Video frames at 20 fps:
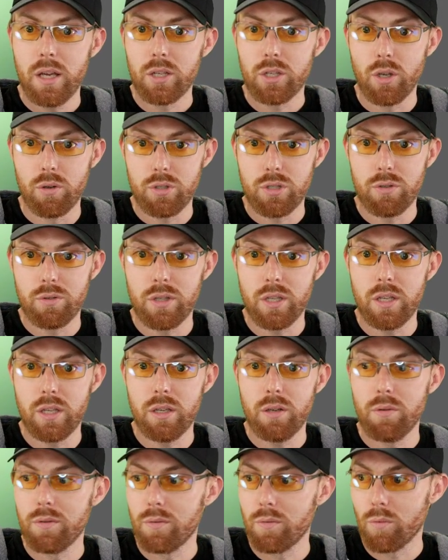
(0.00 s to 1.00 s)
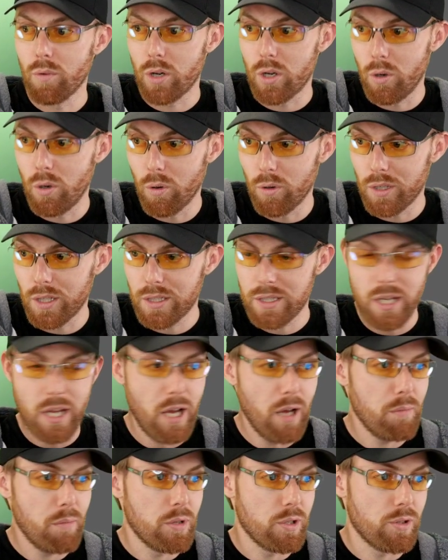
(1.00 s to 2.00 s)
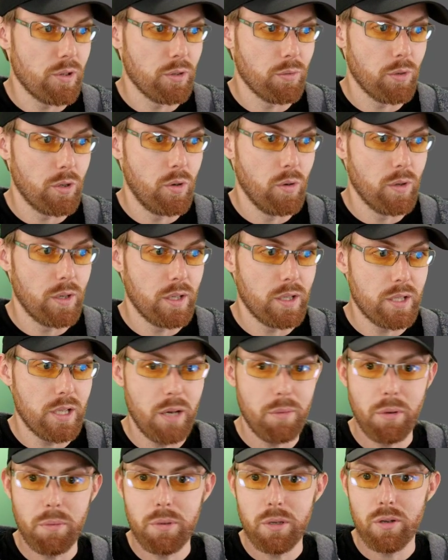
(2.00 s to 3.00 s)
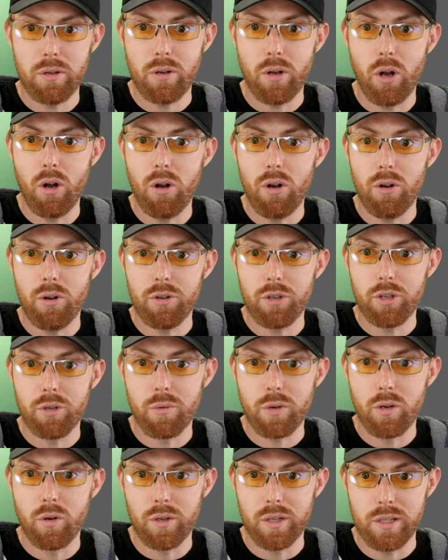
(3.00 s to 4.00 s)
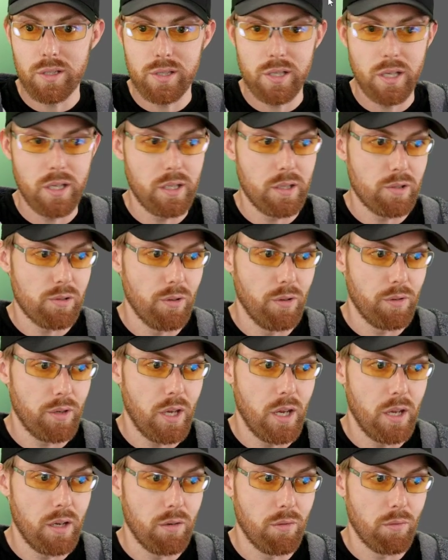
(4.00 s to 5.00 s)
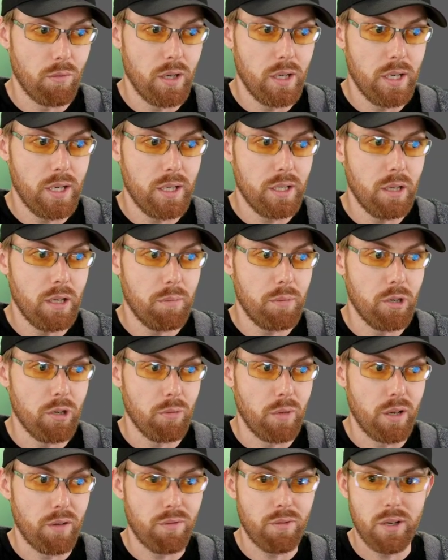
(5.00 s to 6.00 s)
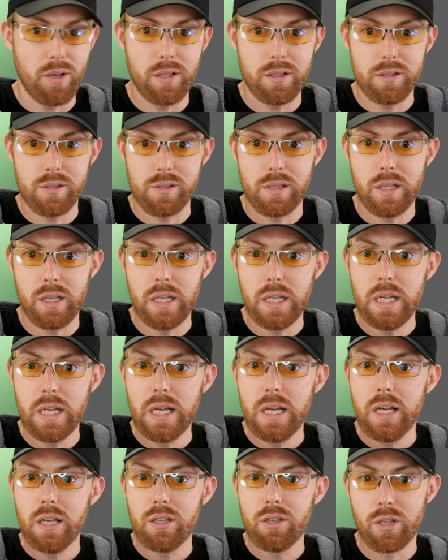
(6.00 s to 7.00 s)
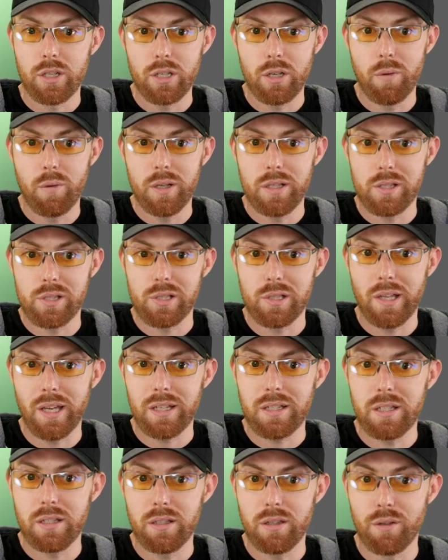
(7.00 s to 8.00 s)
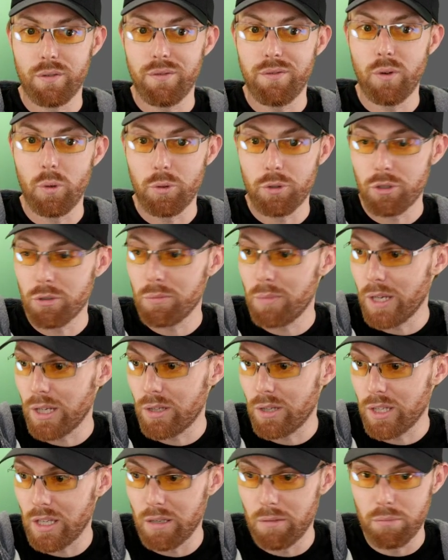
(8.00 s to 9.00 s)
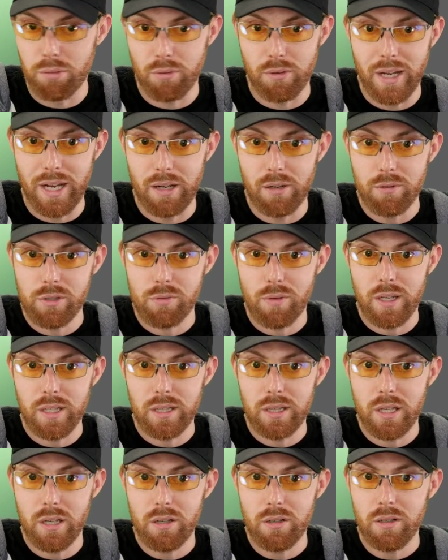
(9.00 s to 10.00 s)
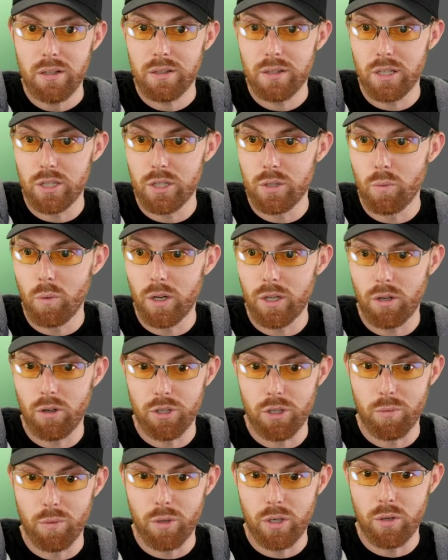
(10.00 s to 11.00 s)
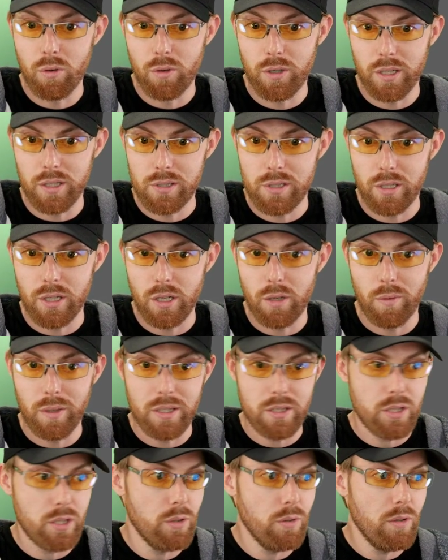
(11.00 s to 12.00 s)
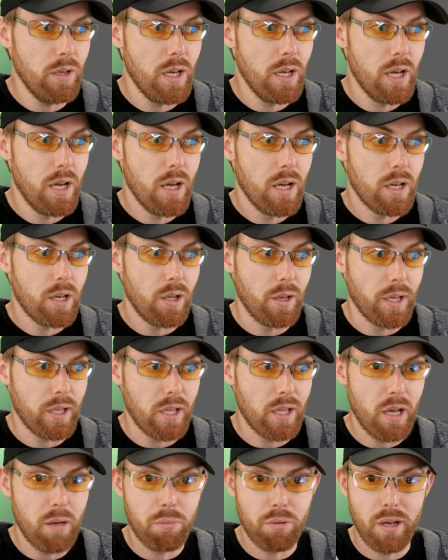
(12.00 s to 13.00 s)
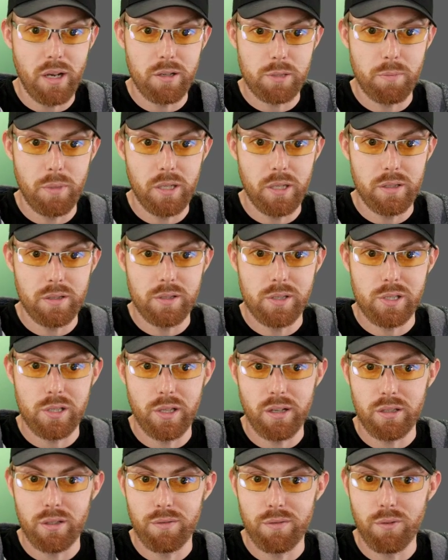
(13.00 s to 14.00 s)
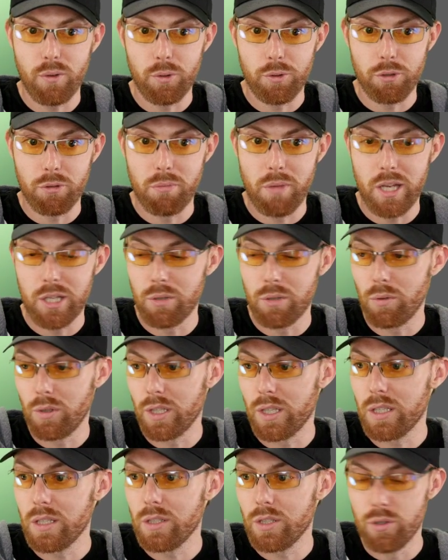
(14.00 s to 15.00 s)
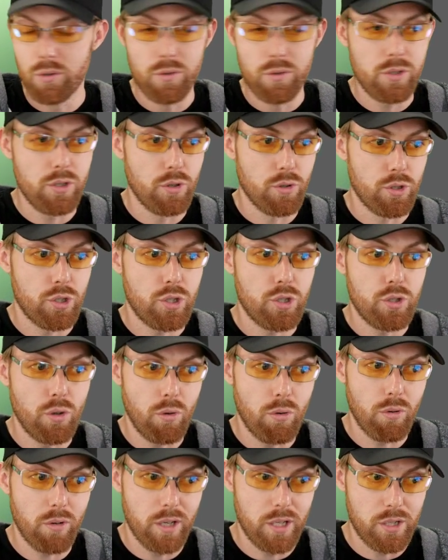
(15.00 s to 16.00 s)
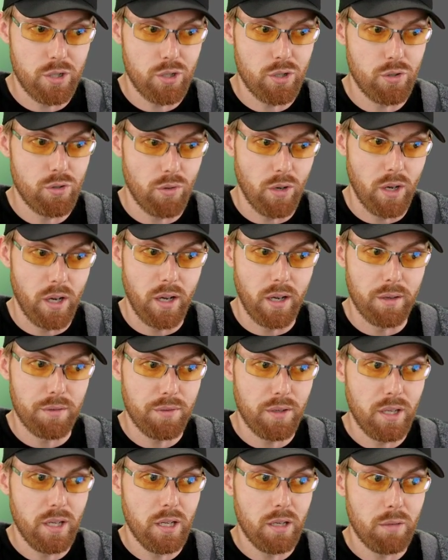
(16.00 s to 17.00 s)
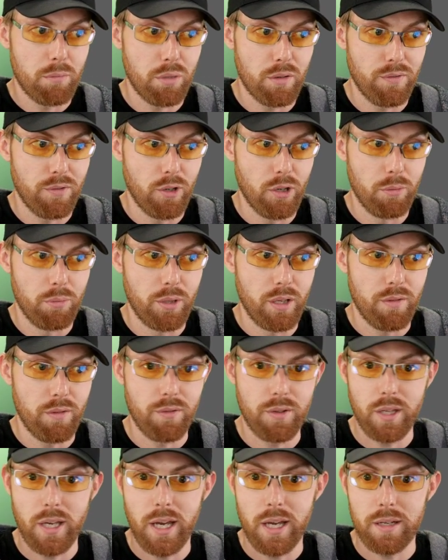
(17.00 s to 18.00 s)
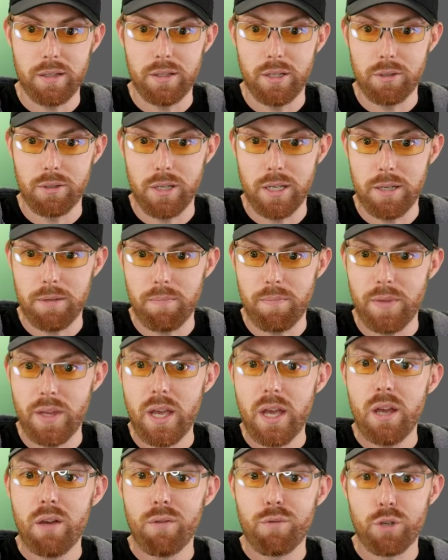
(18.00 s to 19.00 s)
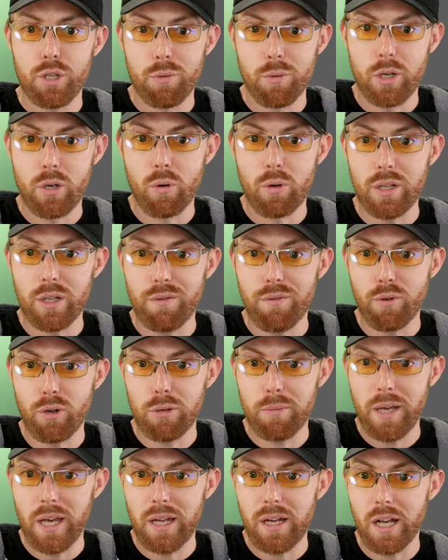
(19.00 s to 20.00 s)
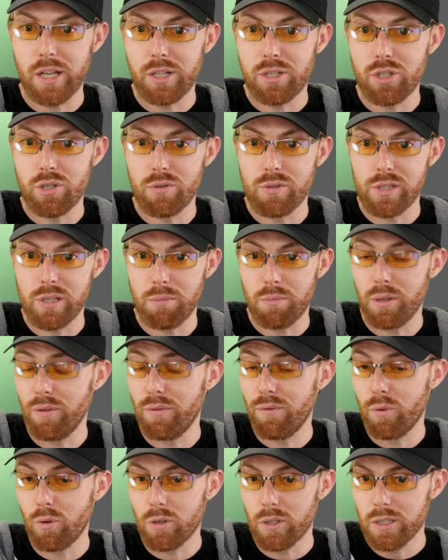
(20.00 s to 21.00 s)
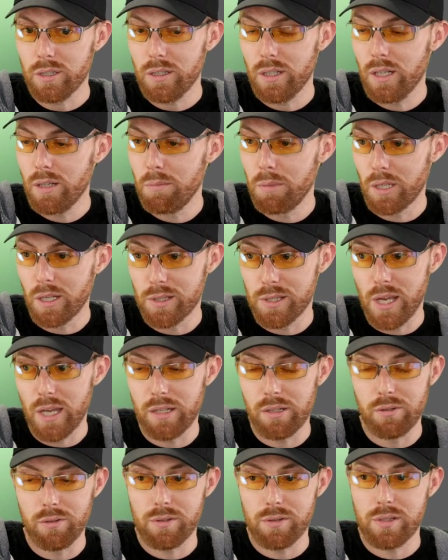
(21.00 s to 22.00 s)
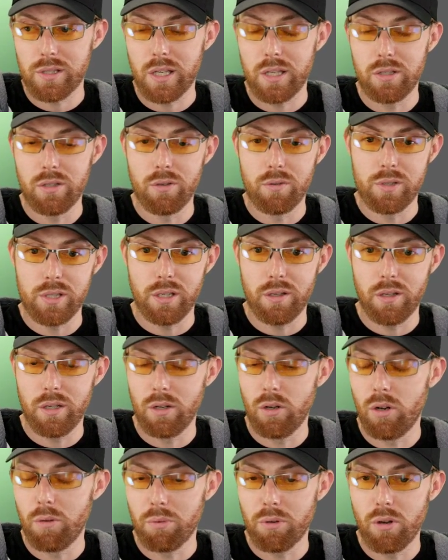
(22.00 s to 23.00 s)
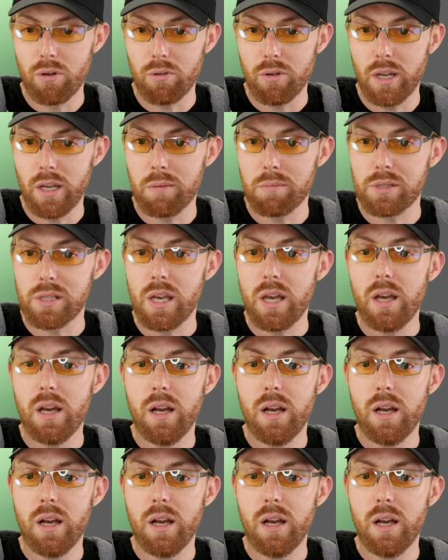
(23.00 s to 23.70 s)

Go to the recording tab. You saw the recording tab up here. All your recording settings are located right up here, my friends. You're going to go ahead and select the folder by clicking browse right there that you want all your recordings to go into. Click that browse button, select the folder manually, use your storage drive, preferably for that. Okay. For your recording format, I choose MP4 because editors can use it in all programs.